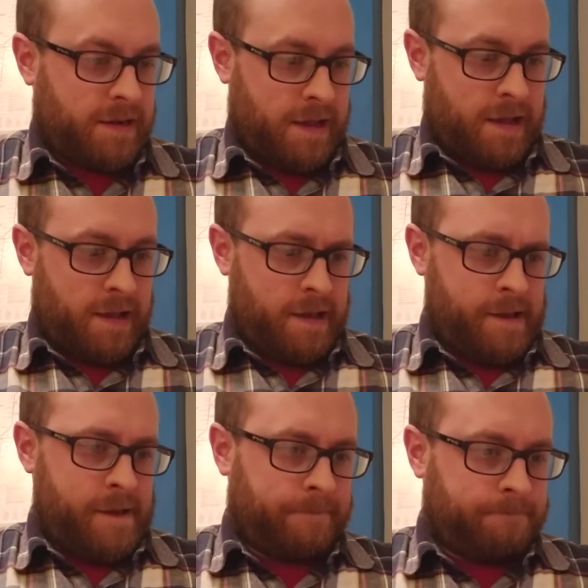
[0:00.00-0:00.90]

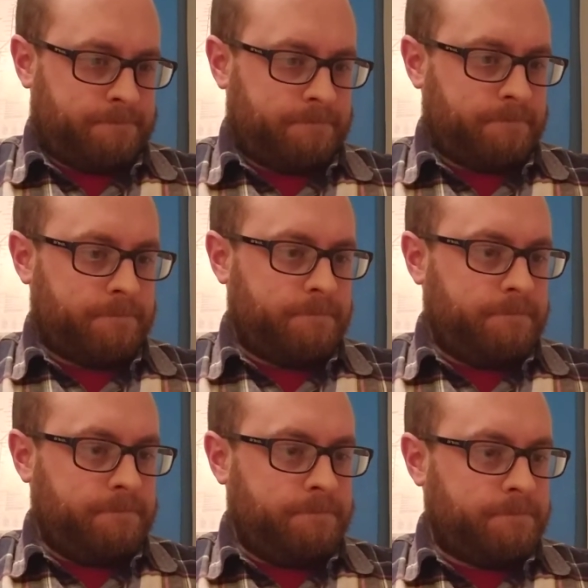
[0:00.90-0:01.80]

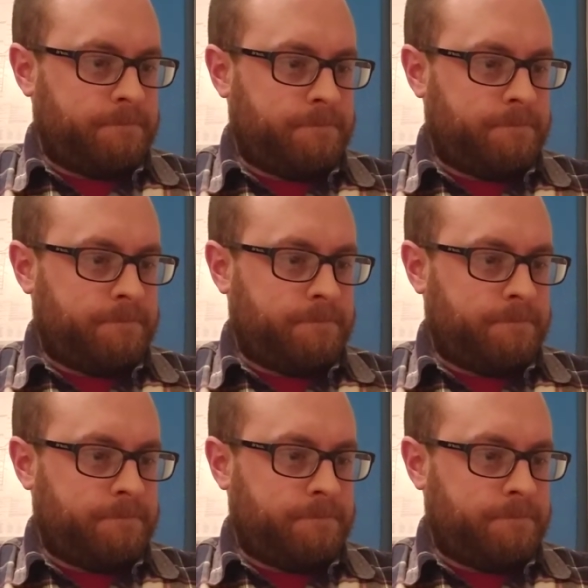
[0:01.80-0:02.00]
Nobody speaks.